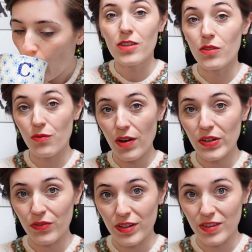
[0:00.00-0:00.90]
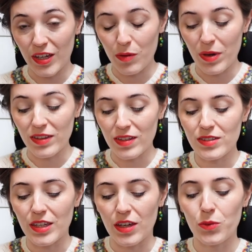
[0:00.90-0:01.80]
The very first thing I made
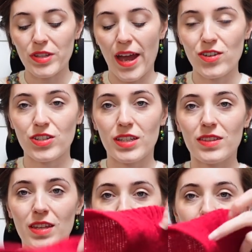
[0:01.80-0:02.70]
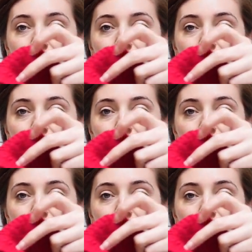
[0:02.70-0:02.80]
this year was actually this